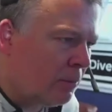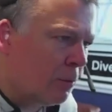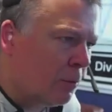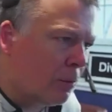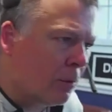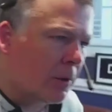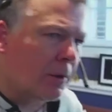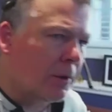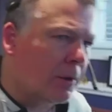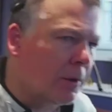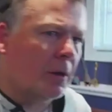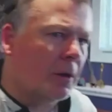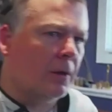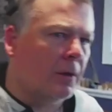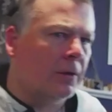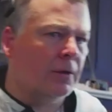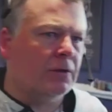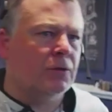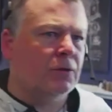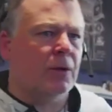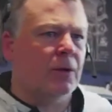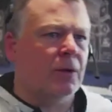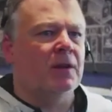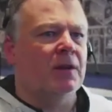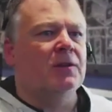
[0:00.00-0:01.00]
we're working on the
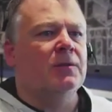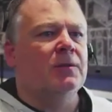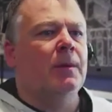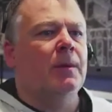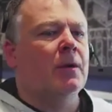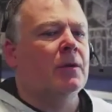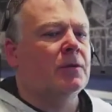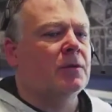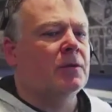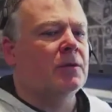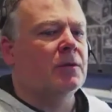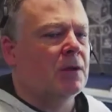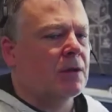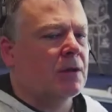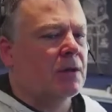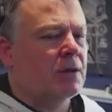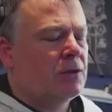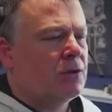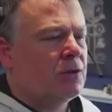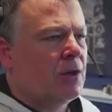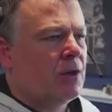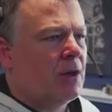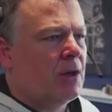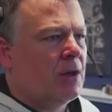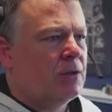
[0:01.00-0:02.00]
Transparency
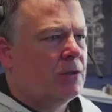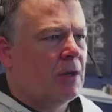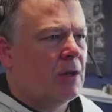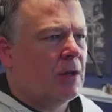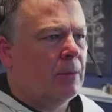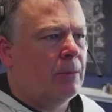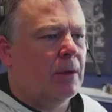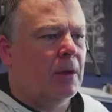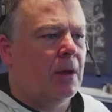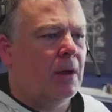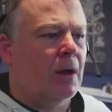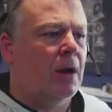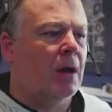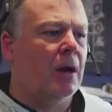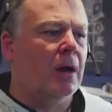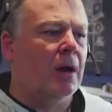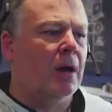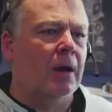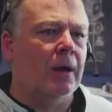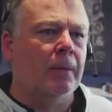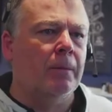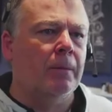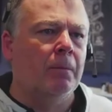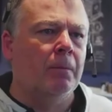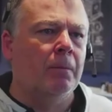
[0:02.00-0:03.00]
Exchange
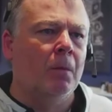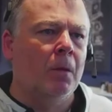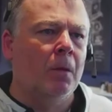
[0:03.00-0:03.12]
API,